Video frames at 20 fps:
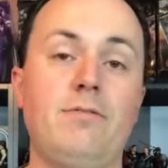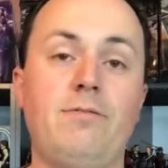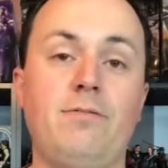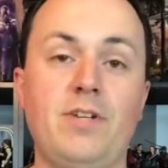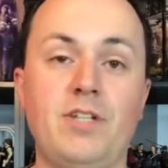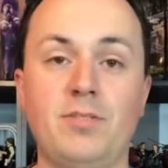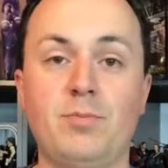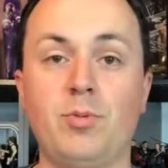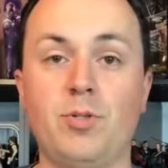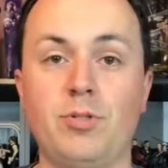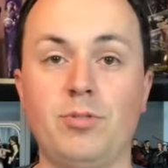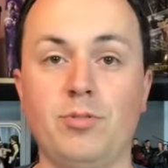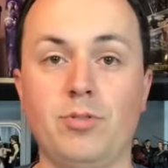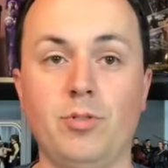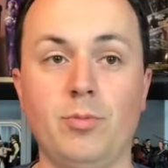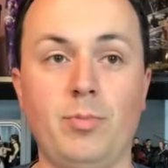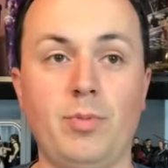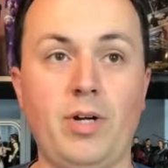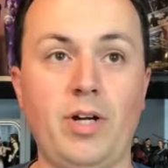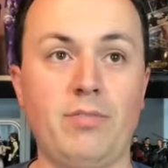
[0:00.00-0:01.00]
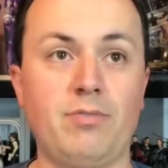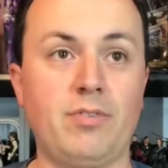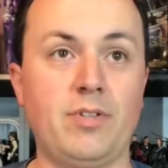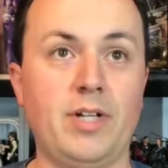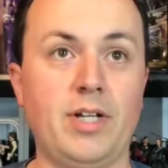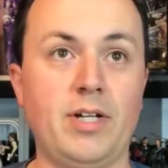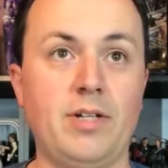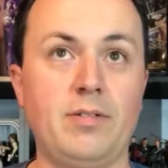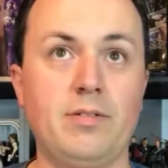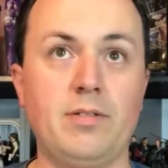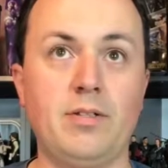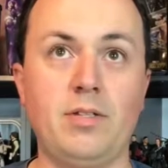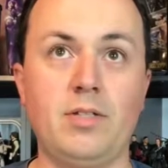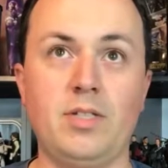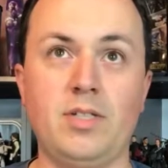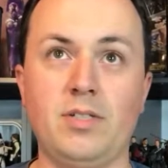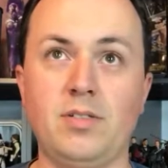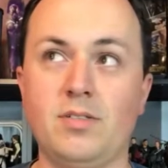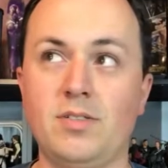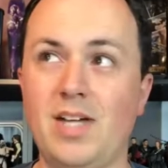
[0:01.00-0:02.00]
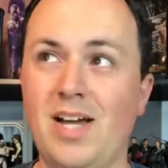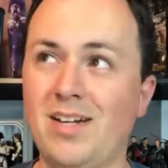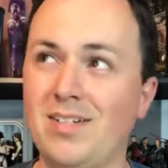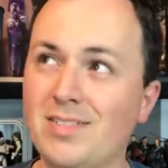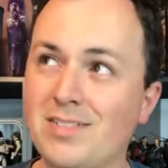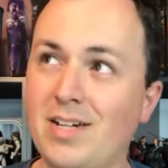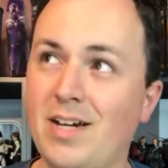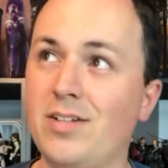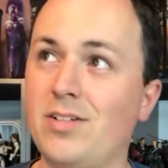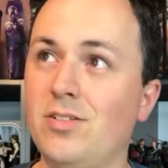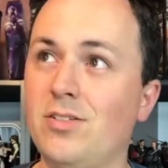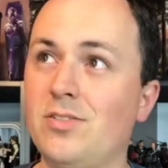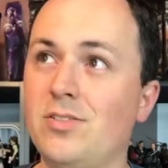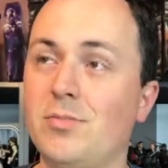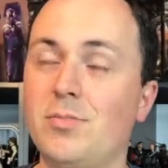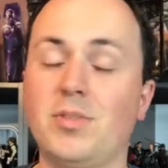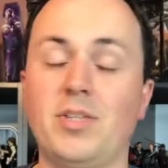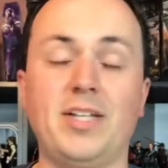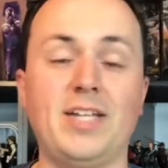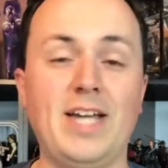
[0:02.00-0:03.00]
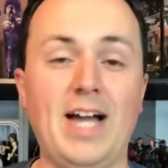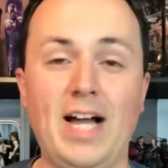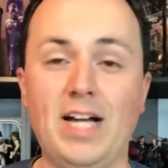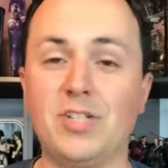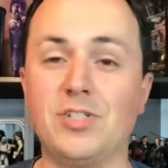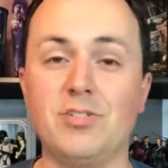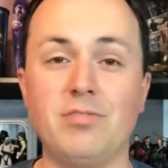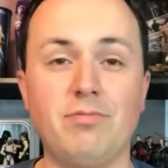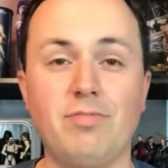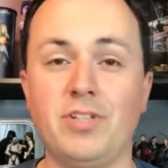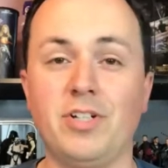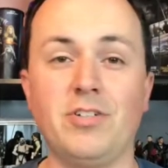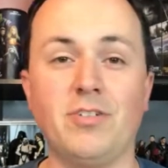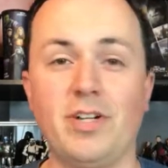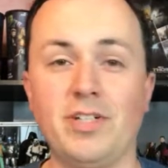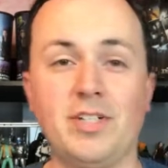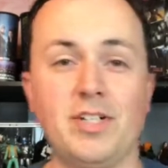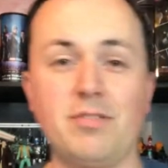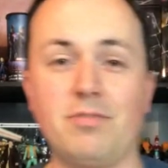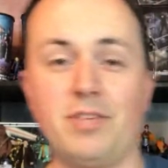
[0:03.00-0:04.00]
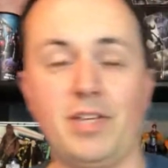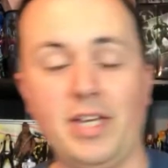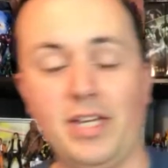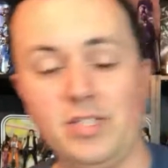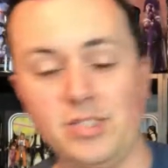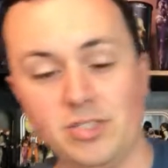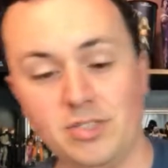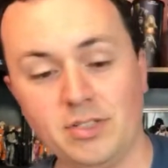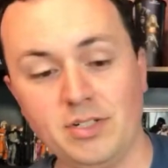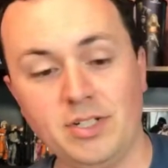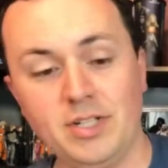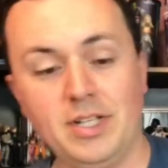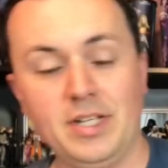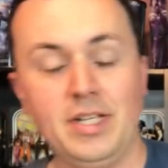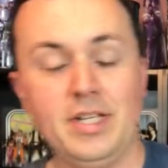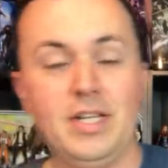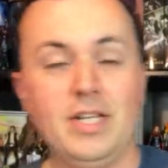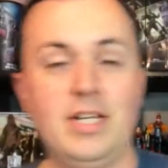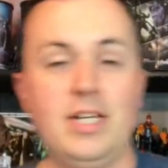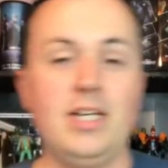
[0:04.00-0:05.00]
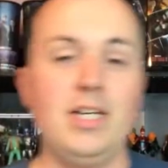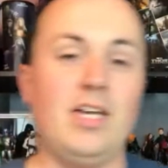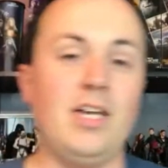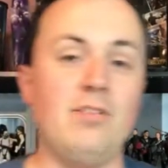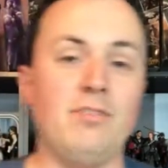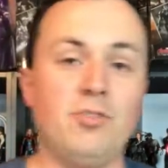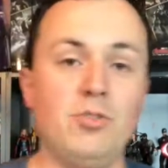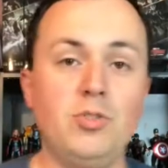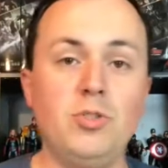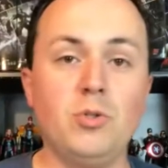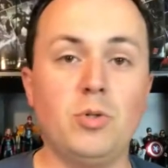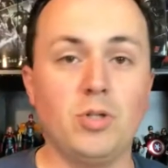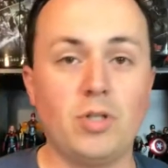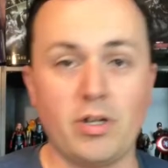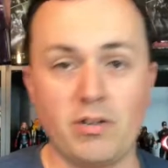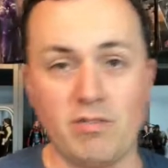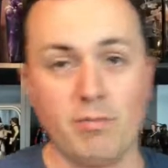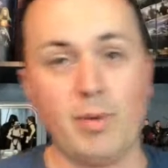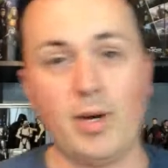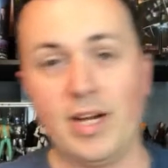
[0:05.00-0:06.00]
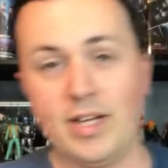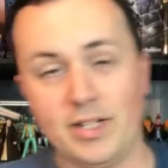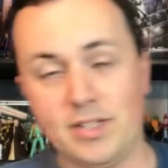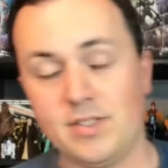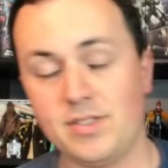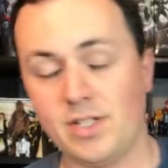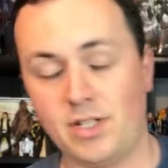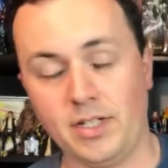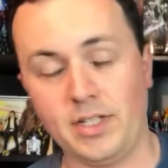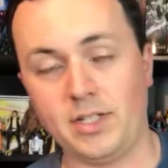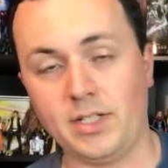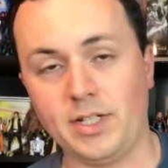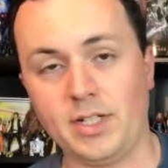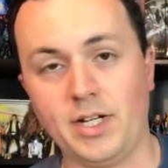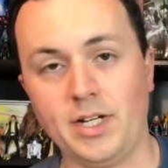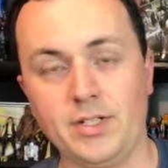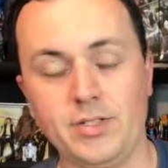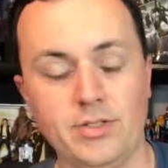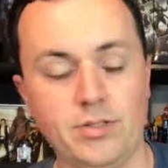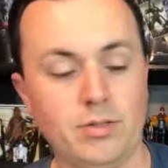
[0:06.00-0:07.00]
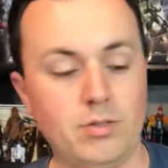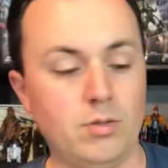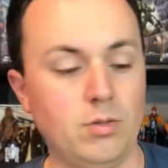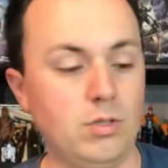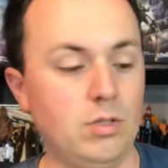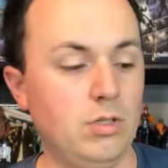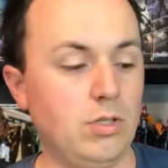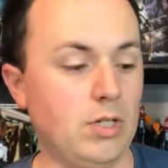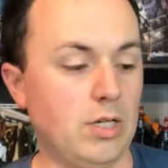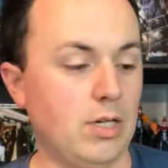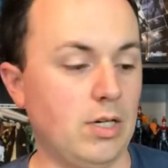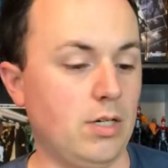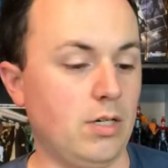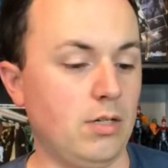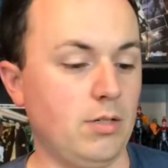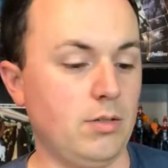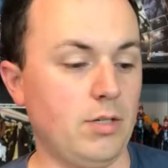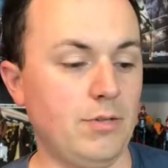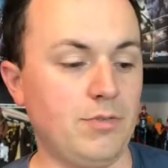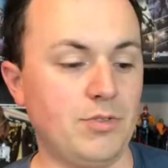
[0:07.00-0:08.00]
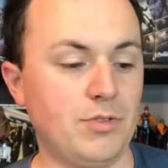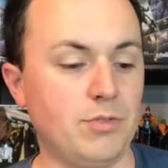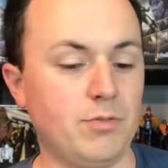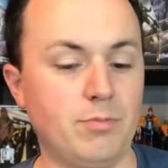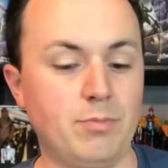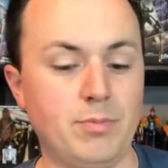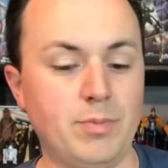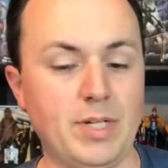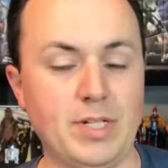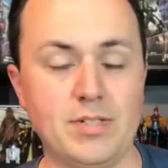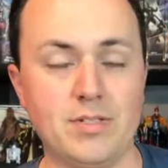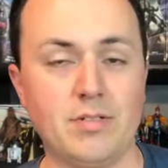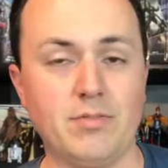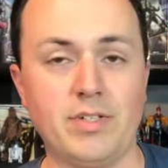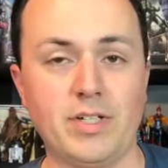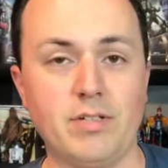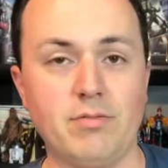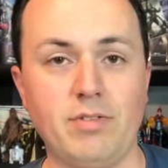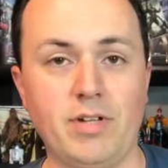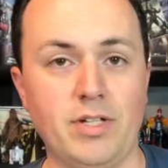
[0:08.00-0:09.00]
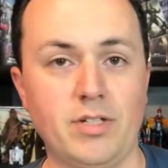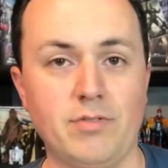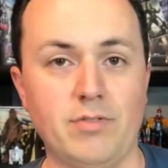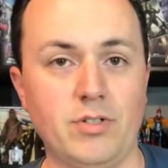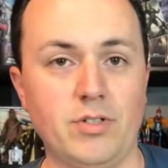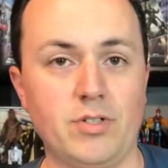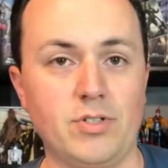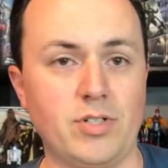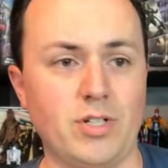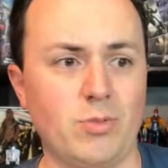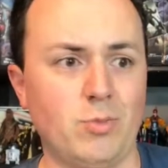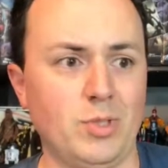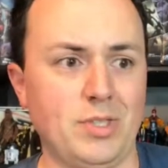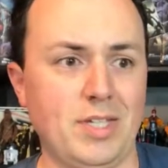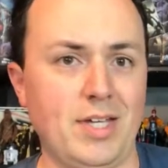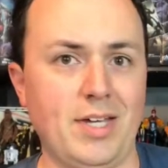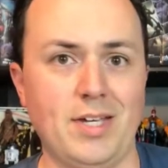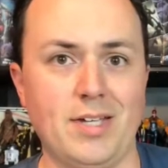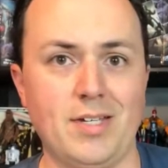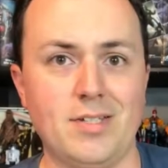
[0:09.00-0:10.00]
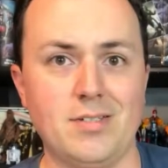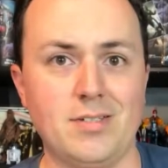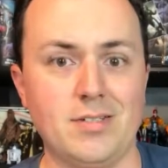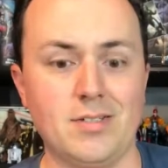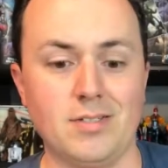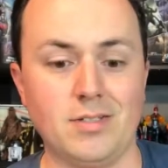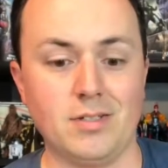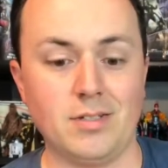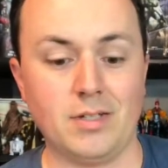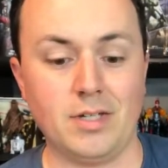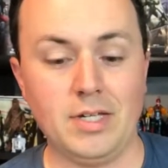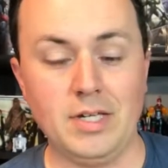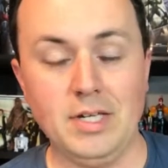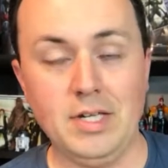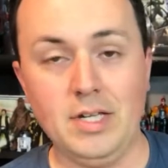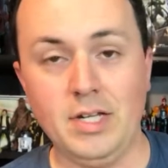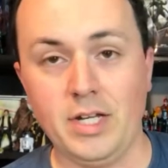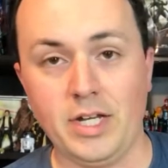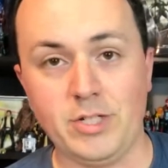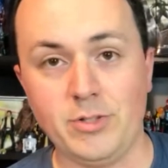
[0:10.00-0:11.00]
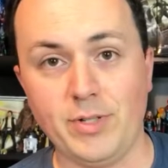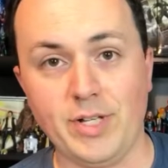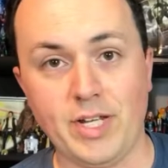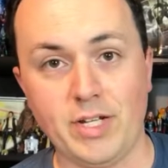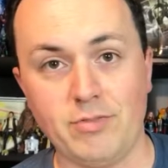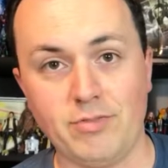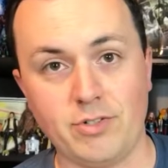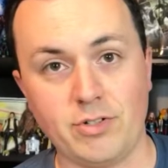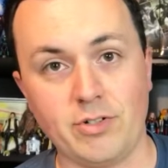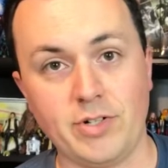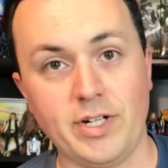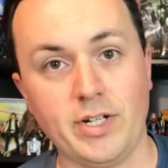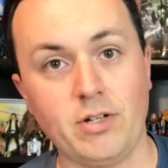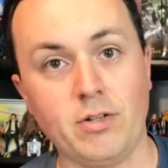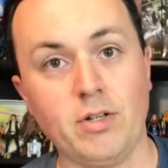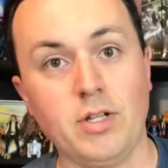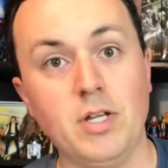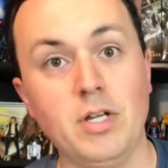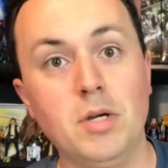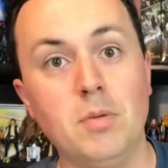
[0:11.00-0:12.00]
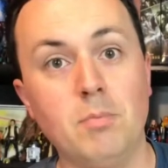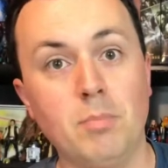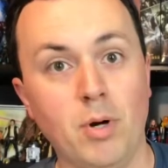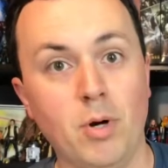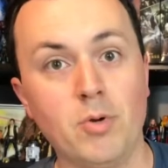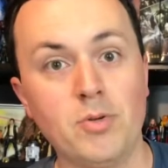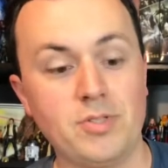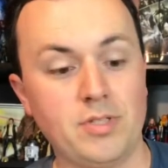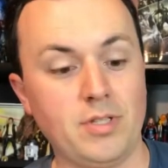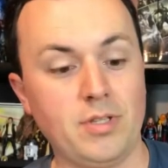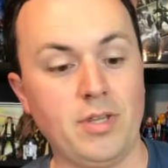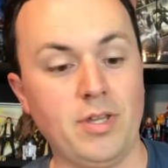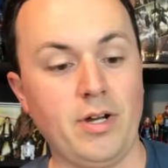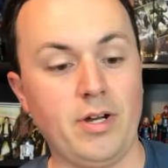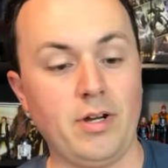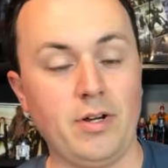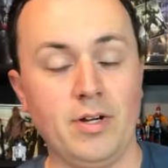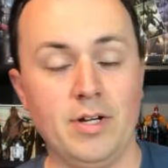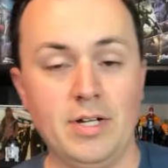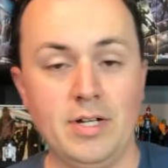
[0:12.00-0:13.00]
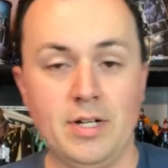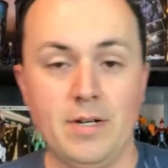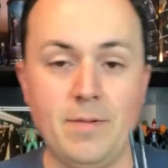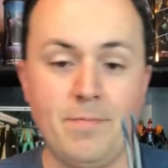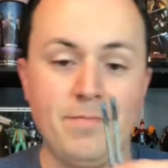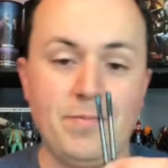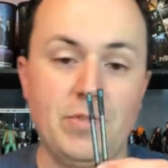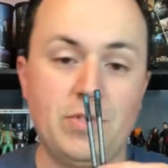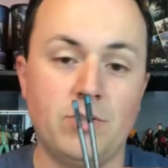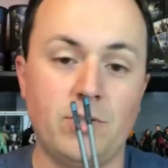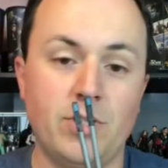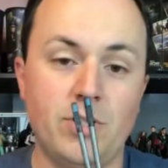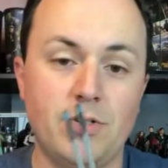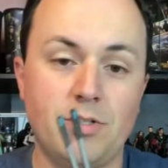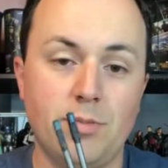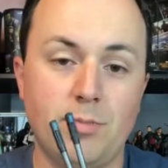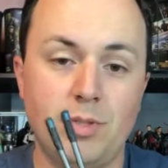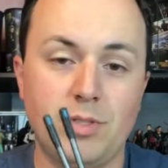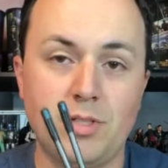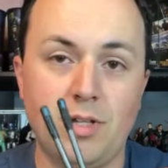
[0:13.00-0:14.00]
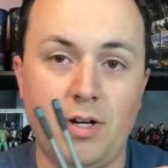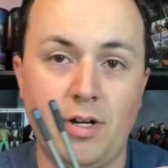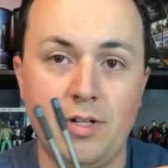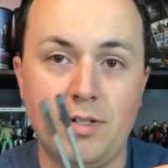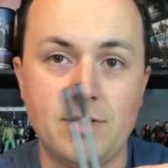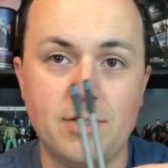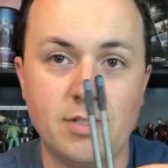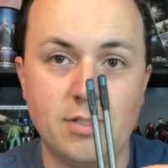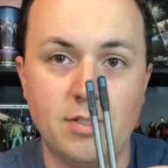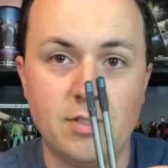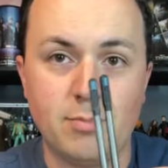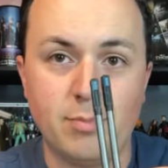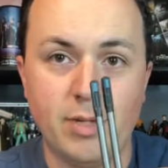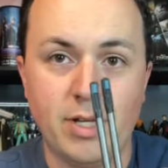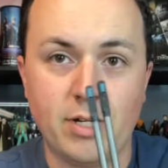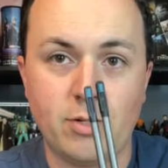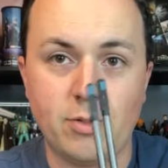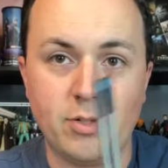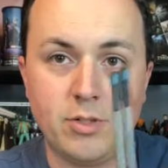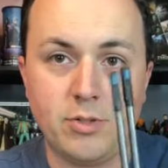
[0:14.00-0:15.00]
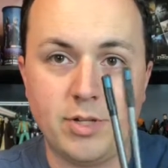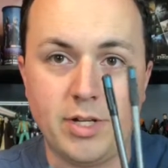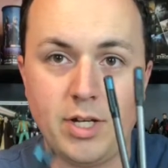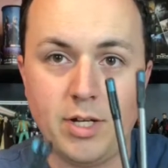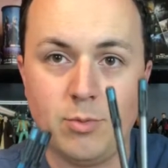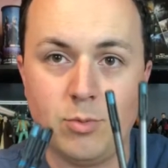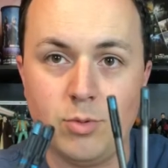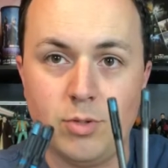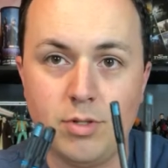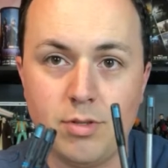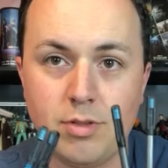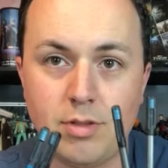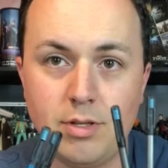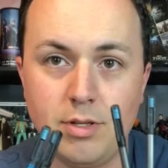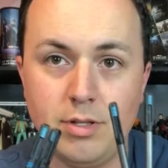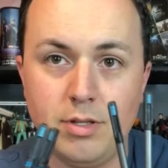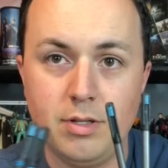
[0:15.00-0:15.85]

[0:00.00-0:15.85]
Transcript: Facebook group, I forget the exact title, something like Action Figure Identification. If you do a lot of buying and selling like I do, if you get stuff like a Value Village, you're like, what the heck is this thing? And you can't figure it out, post it there. So here's the batons that this Black Widow came with.